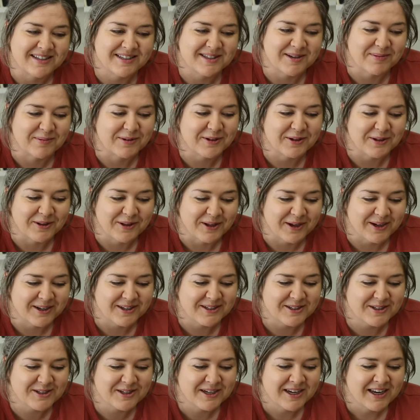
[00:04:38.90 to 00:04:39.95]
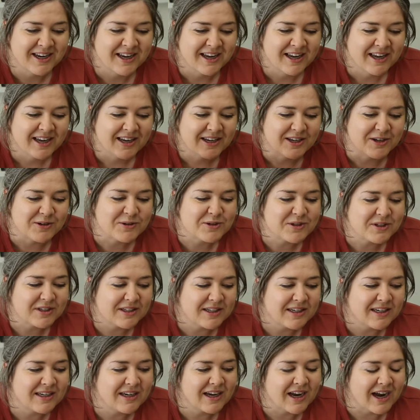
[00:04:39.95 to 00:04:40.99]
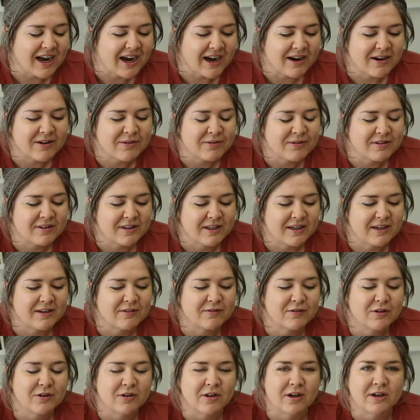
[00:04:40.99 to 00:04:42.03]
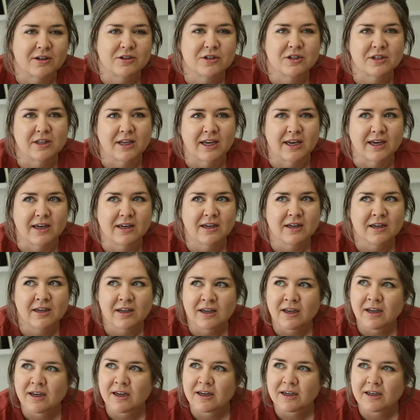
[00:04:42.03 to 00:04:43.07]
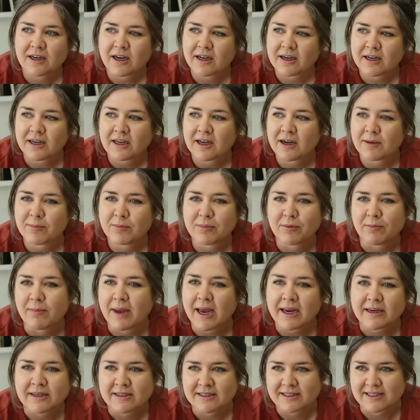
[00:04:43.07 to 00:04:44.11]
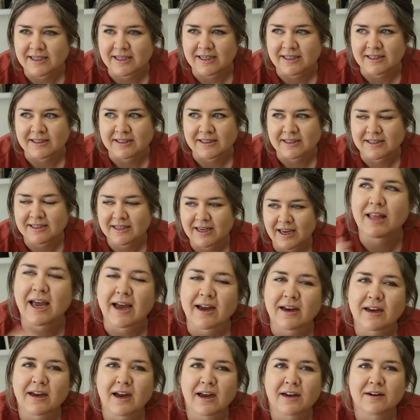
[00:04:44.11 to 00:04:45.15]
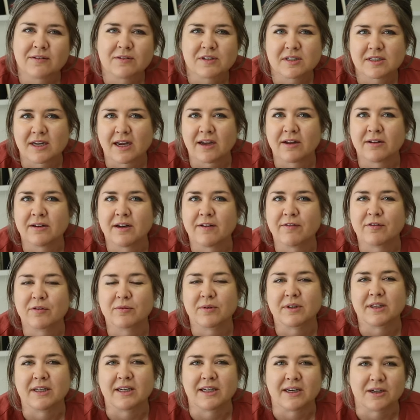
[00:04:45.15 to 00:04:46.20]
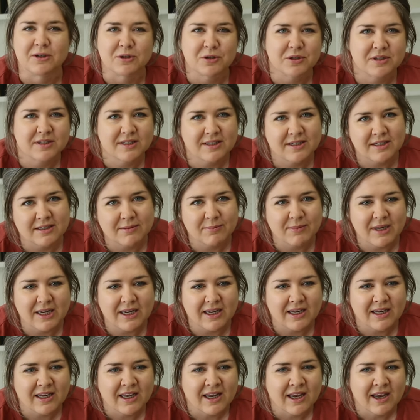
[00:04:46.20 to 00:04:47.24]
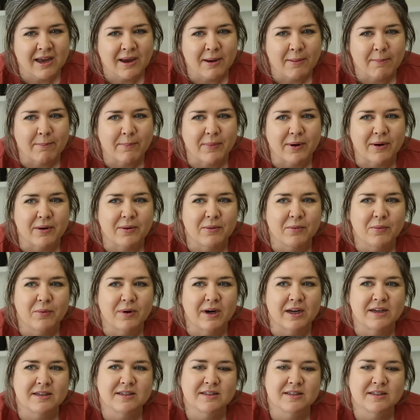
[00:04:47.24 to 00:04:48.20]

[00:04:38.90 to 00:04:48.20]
some collage. Usually I would think of collage like cutting up magazines. That kind of style never really interested me, but when I